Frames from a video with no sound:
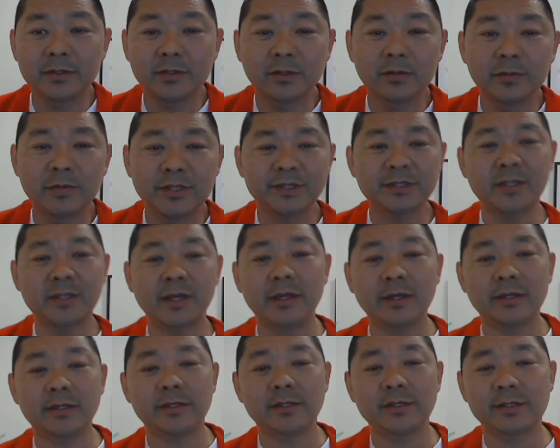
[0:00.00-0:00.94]
so
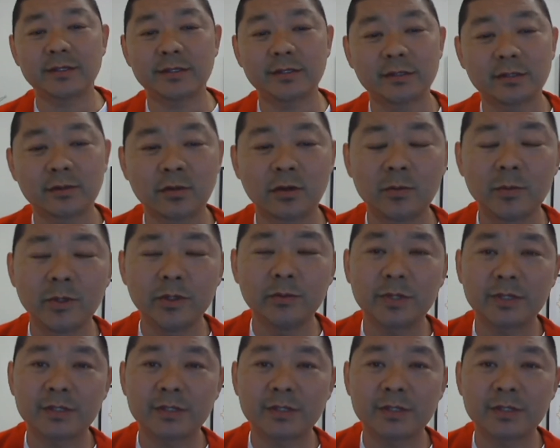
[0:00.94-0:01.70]
mistakes, common